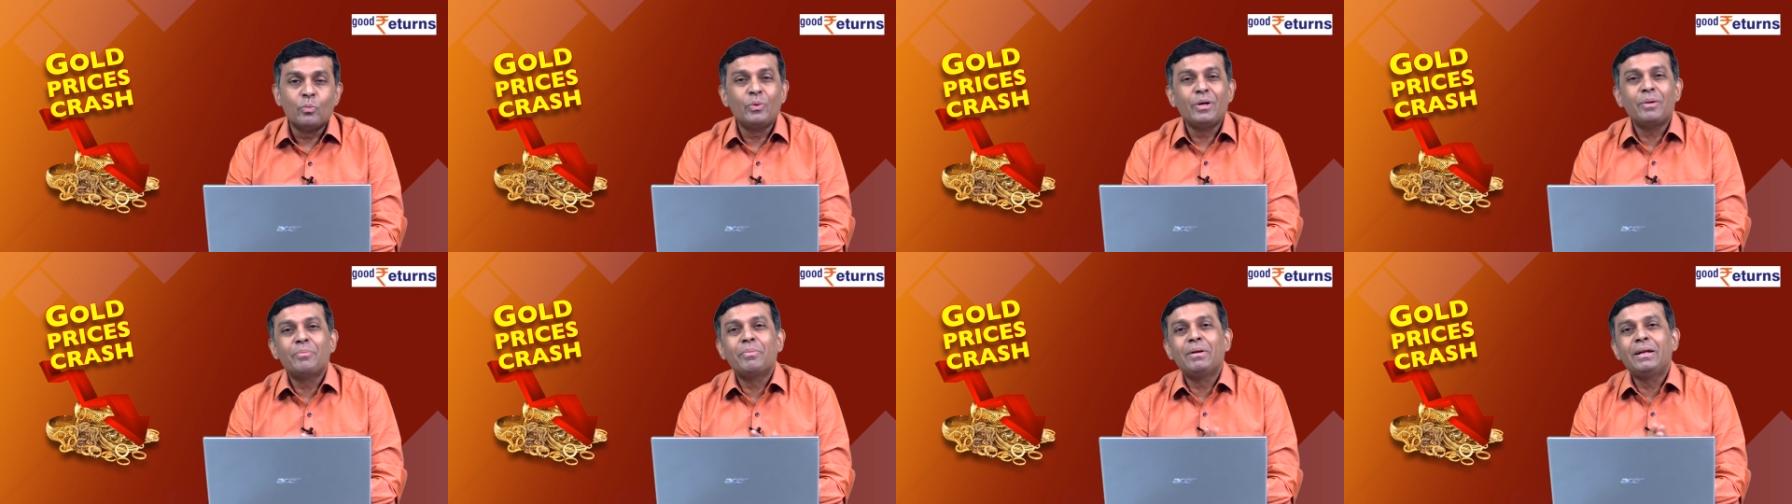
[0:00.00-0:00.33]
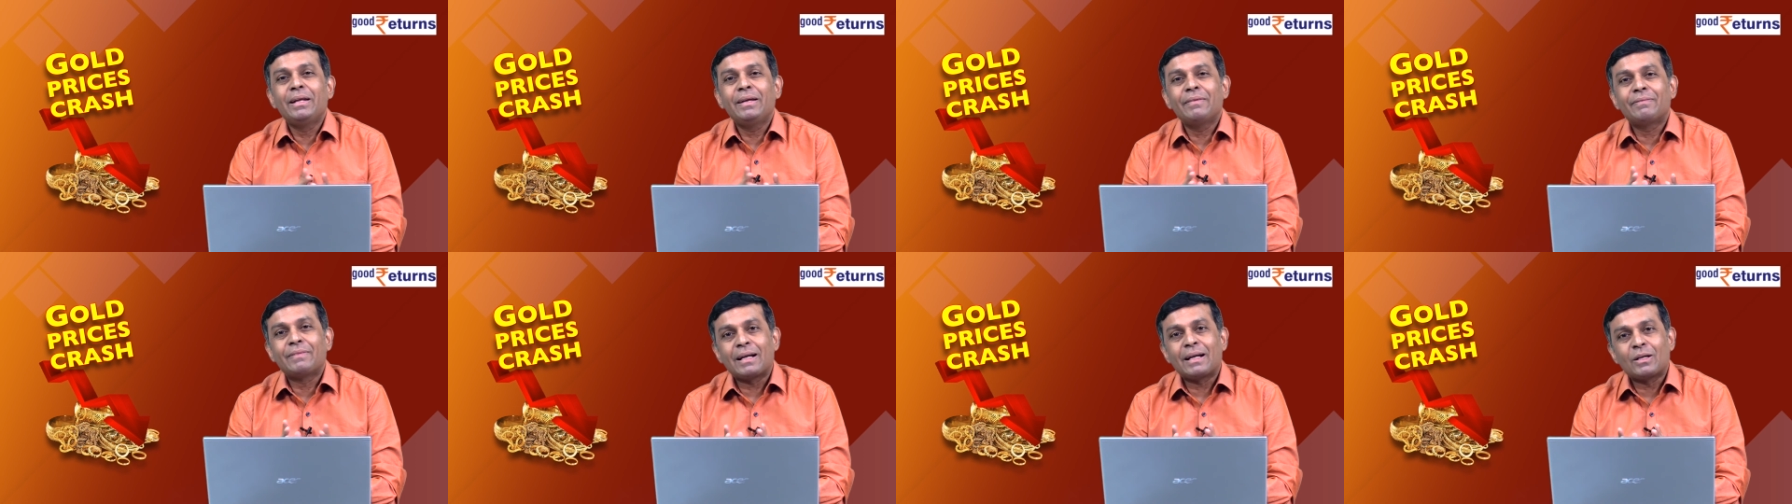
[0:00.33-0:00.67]
we
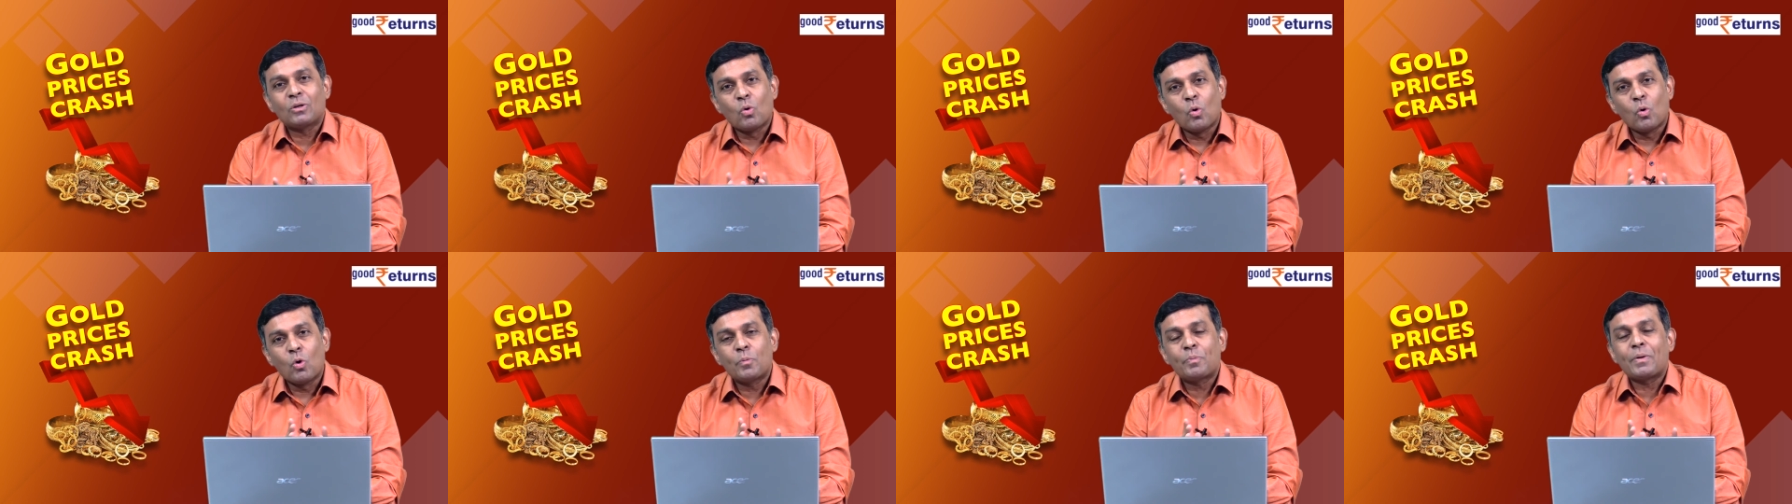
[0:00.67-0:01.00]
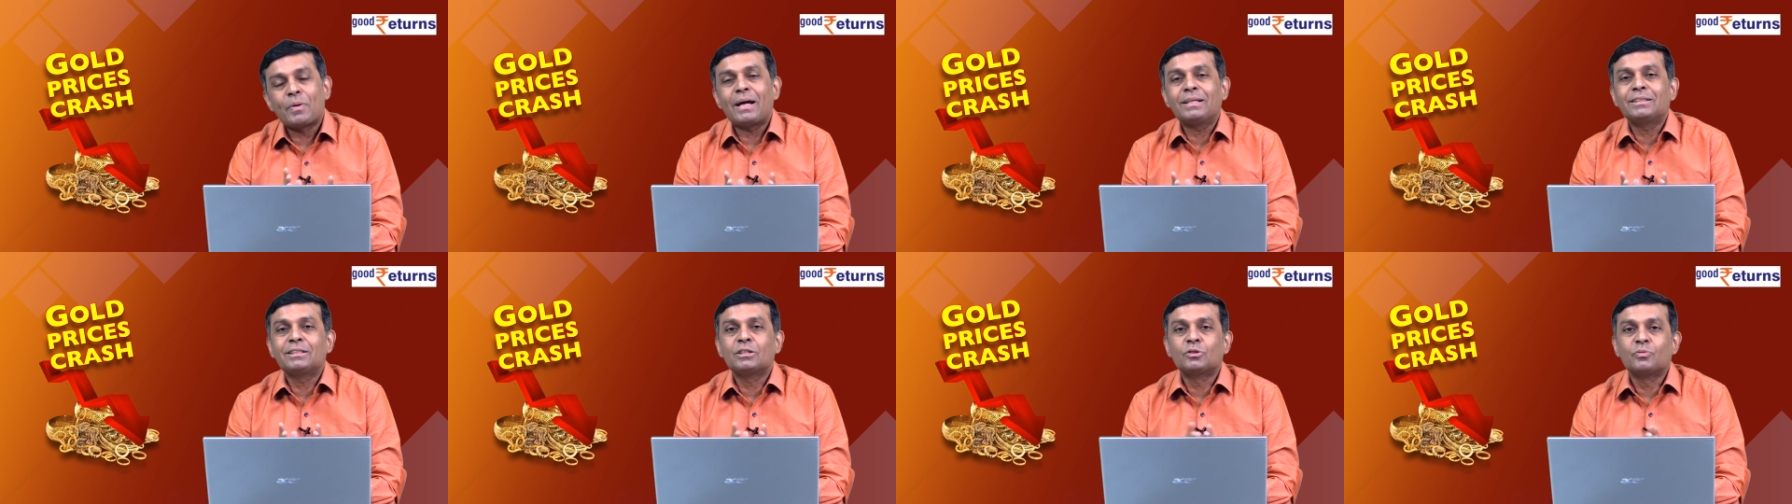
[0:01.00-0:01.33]
believe that gold
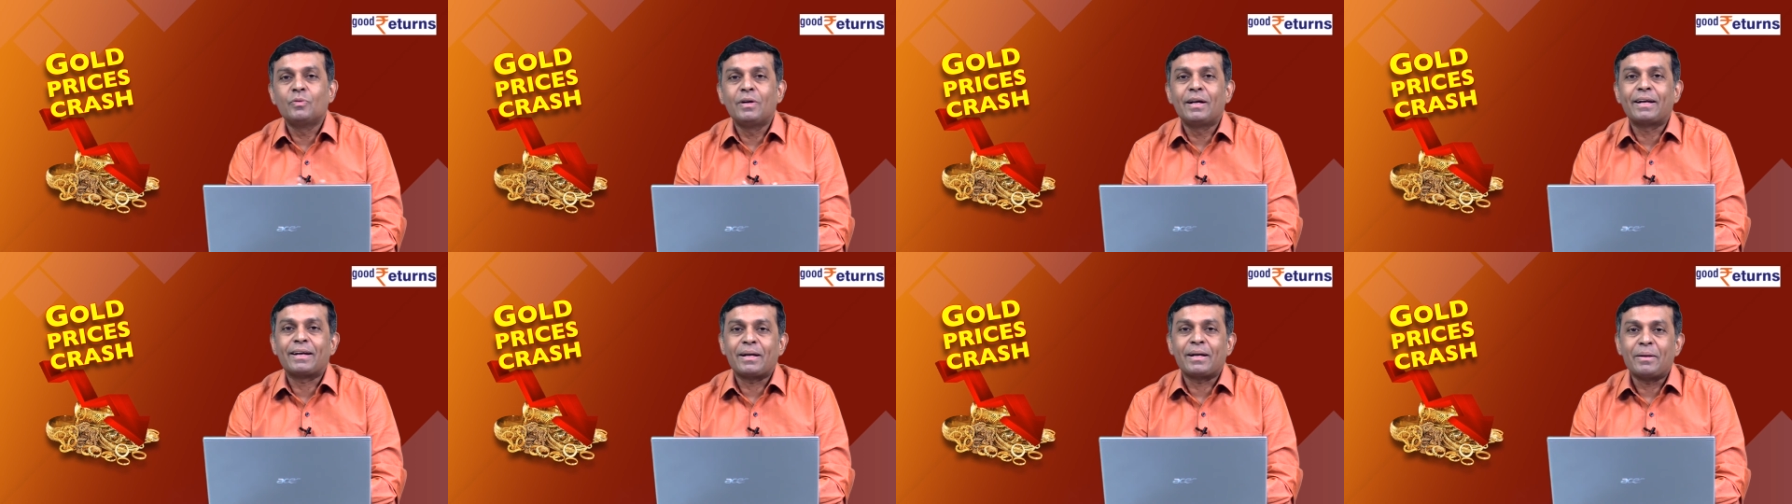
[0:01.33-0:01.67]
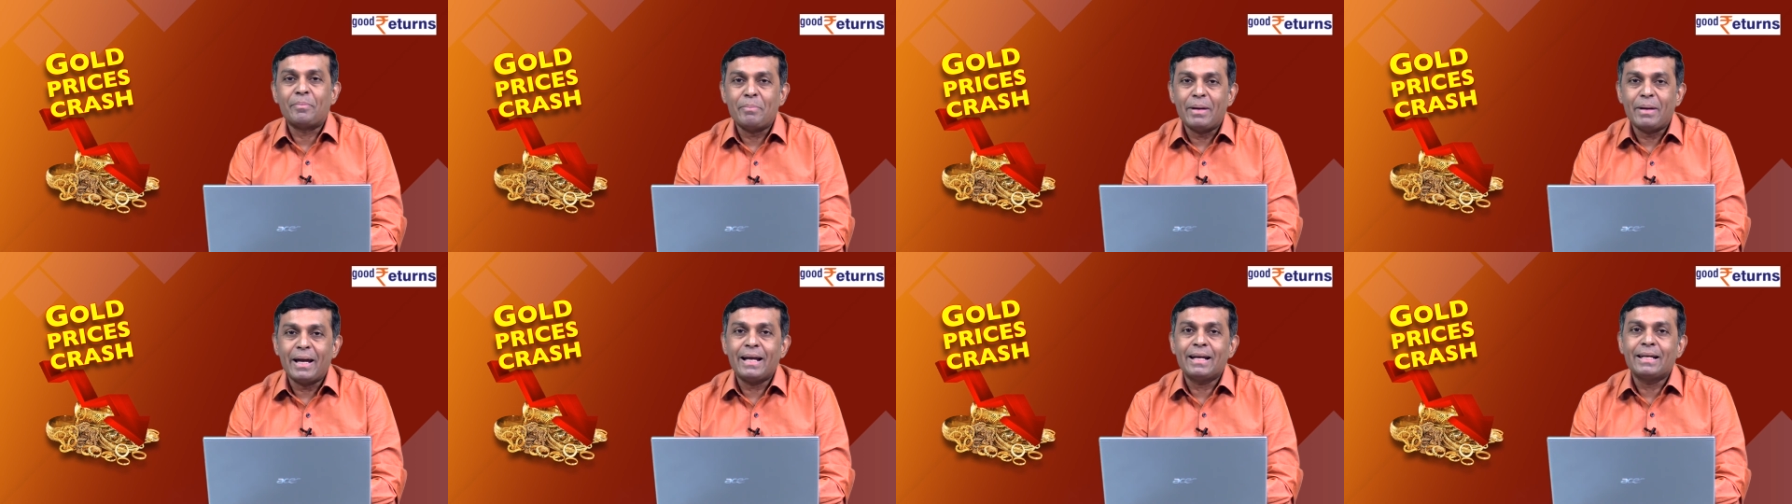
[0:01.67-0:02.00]
prices will
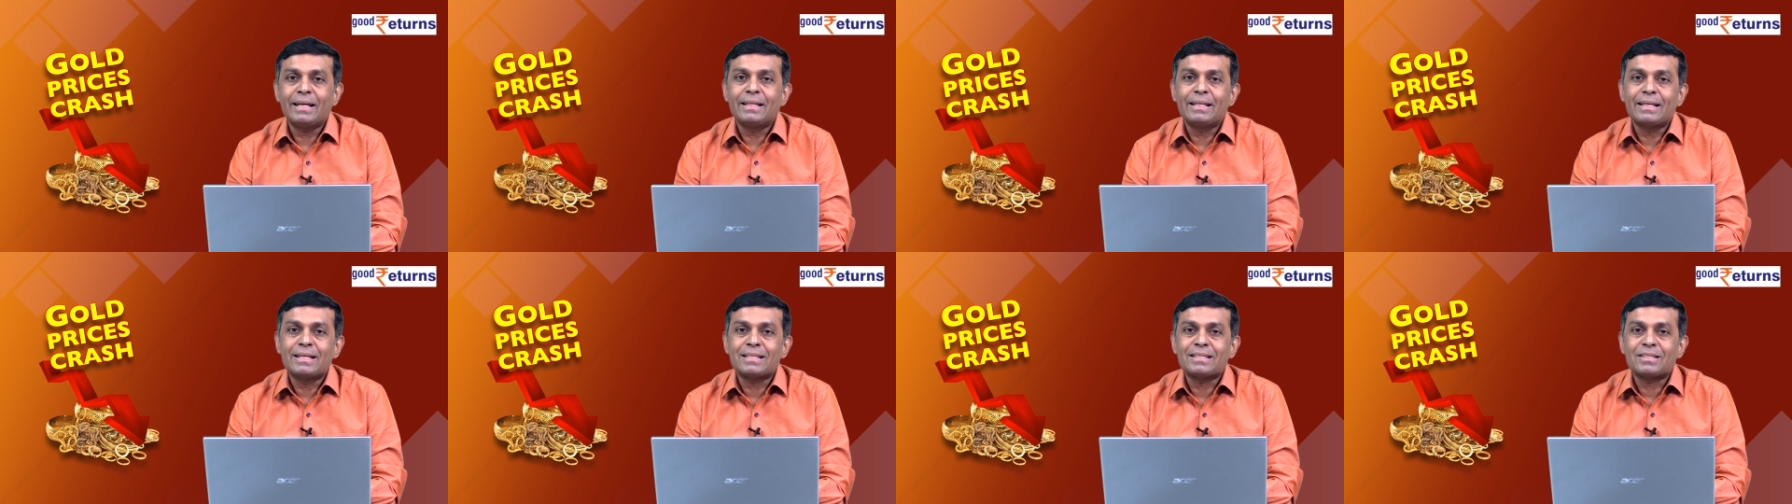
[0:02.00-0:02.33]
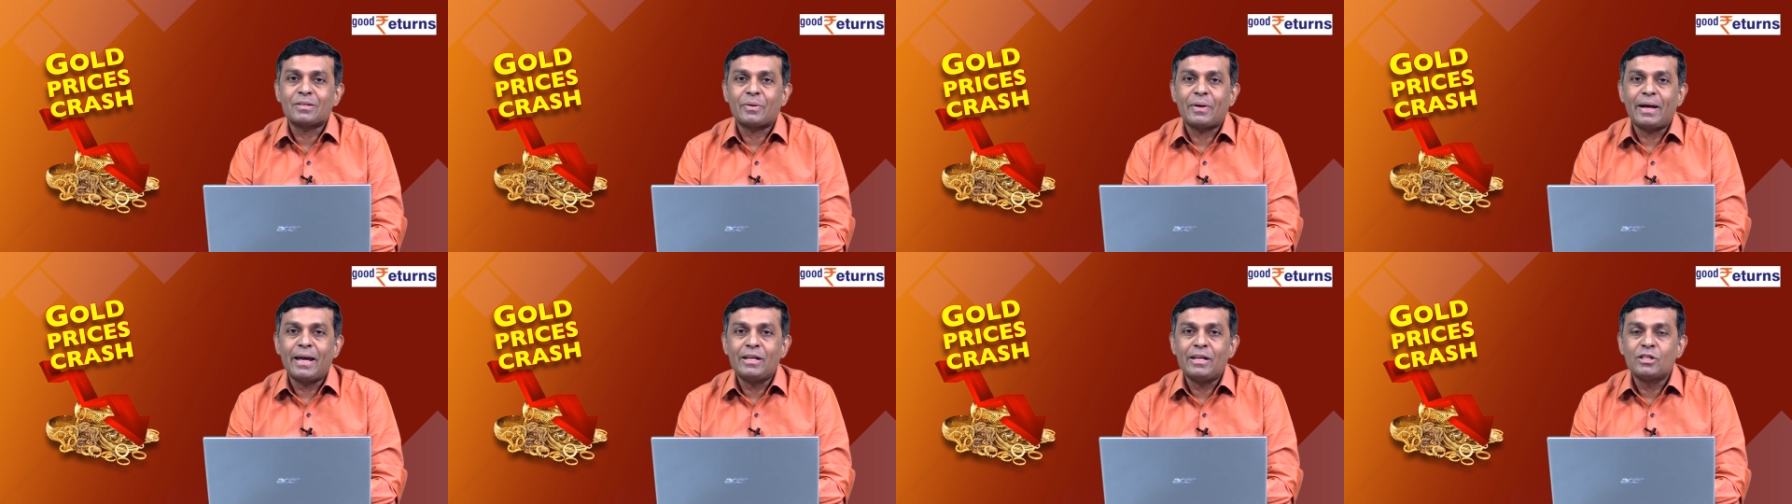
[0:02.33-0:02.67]
remain in this
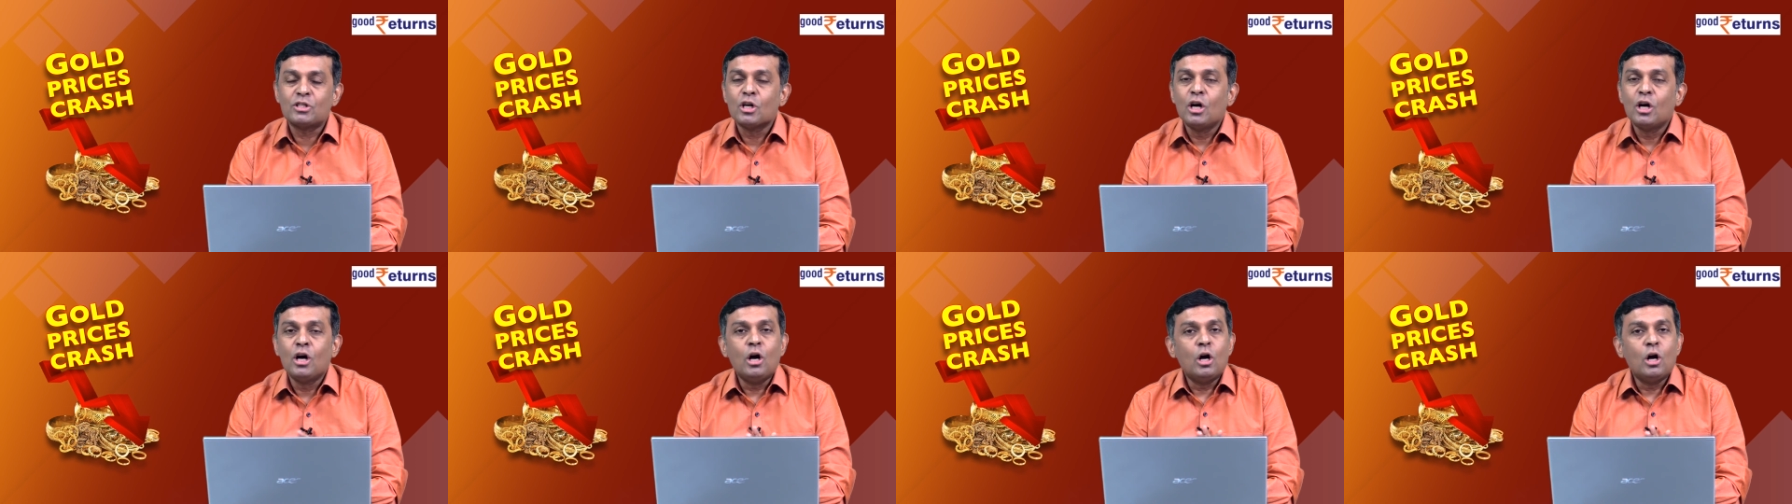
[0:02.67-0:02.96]
range.